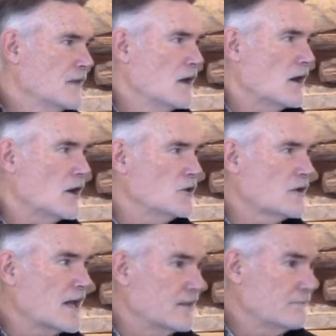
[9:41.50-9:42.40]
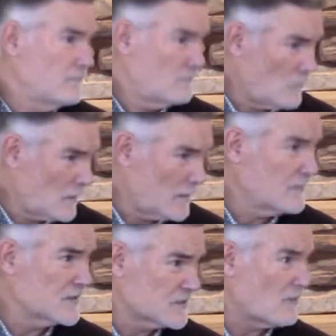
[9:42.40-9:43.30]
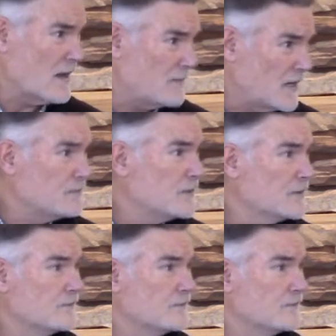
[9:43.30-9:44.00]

Are you kind of wanting this to wrap up?